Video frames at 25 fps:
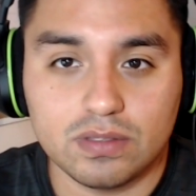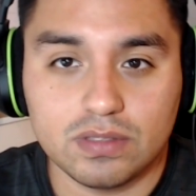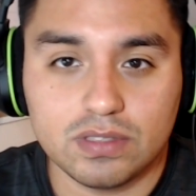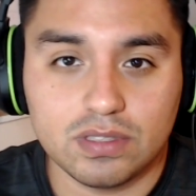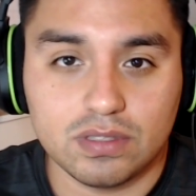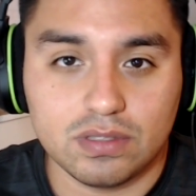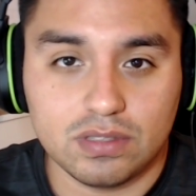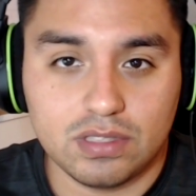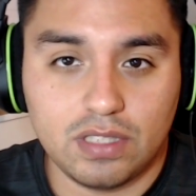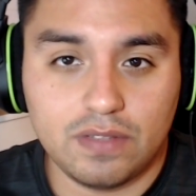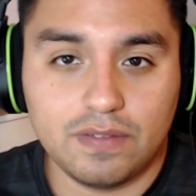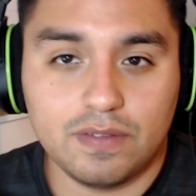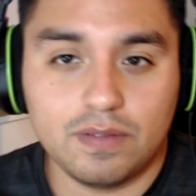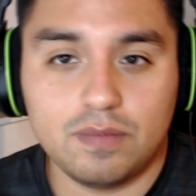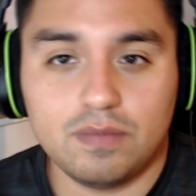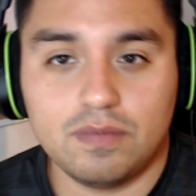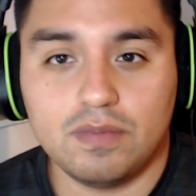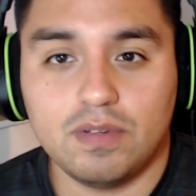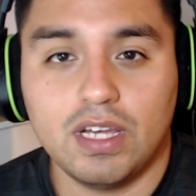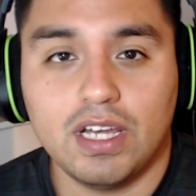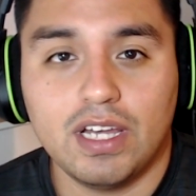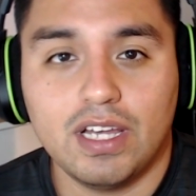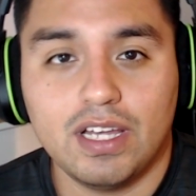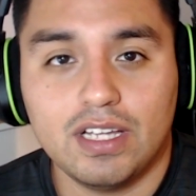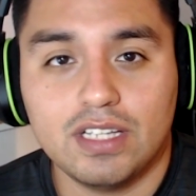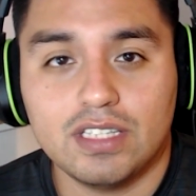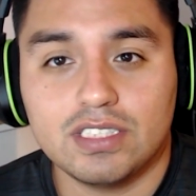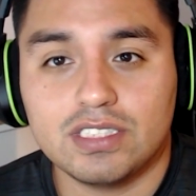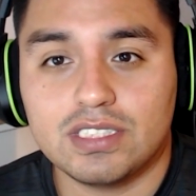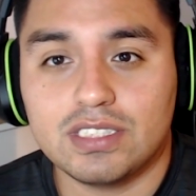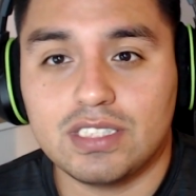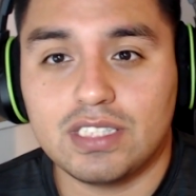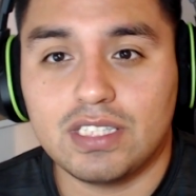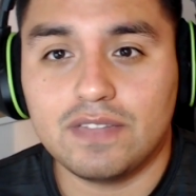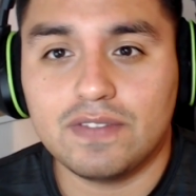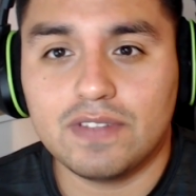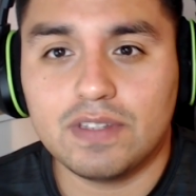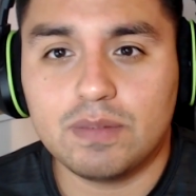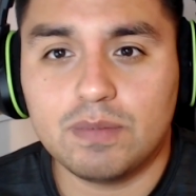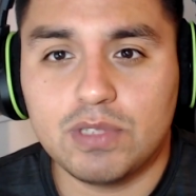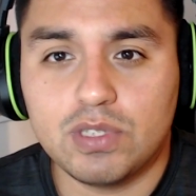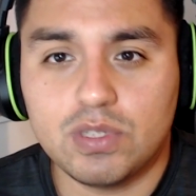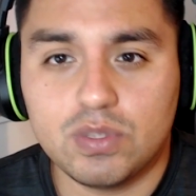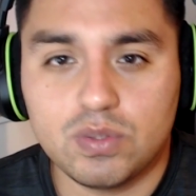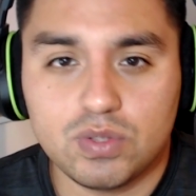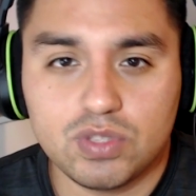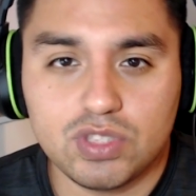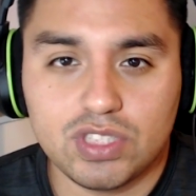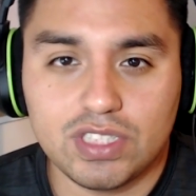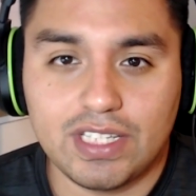So Steven, Steven
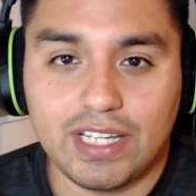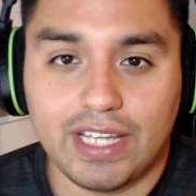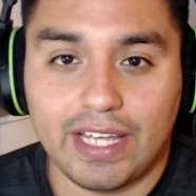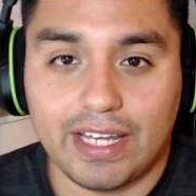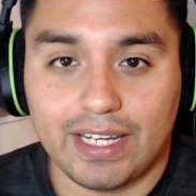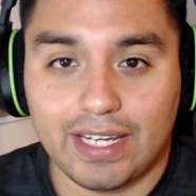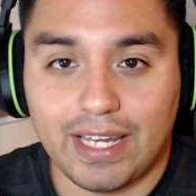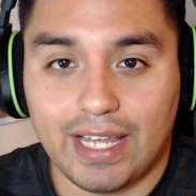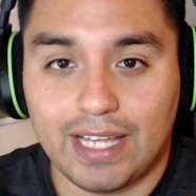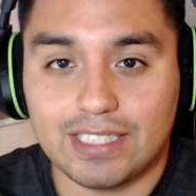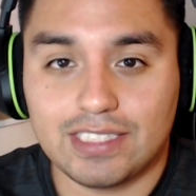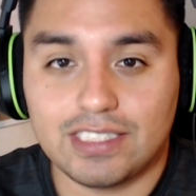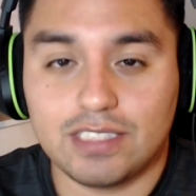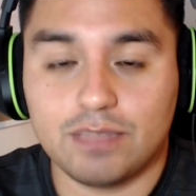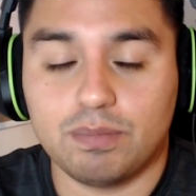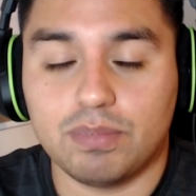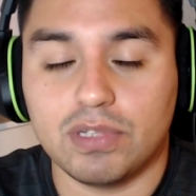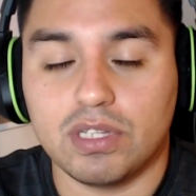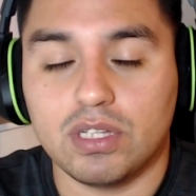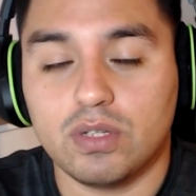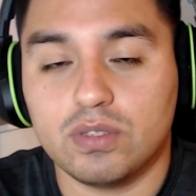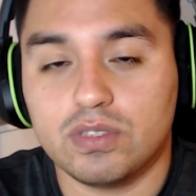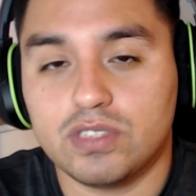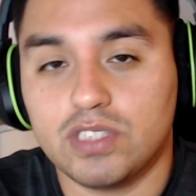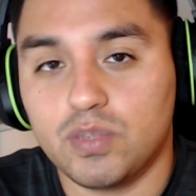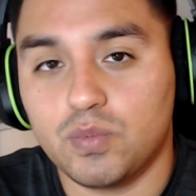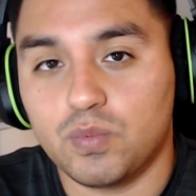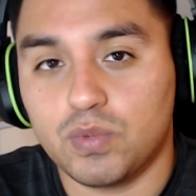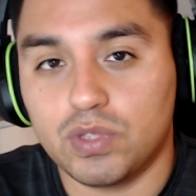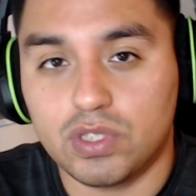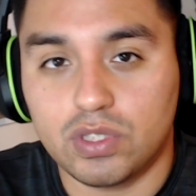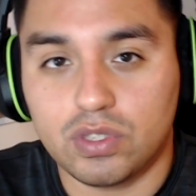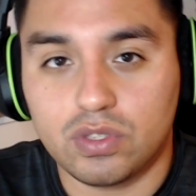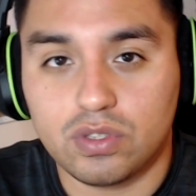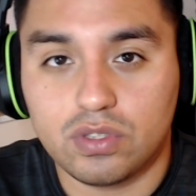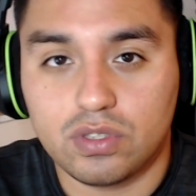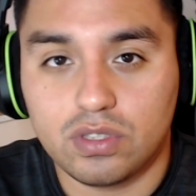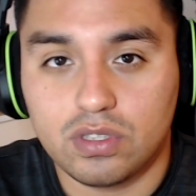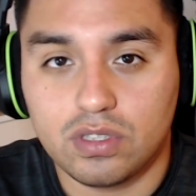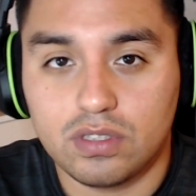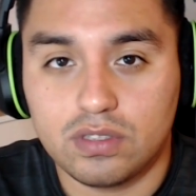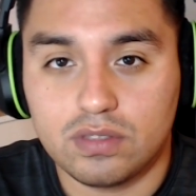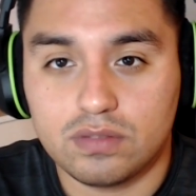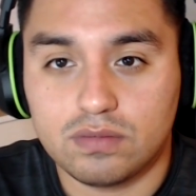Mnuchin and Nancy Pelosi will,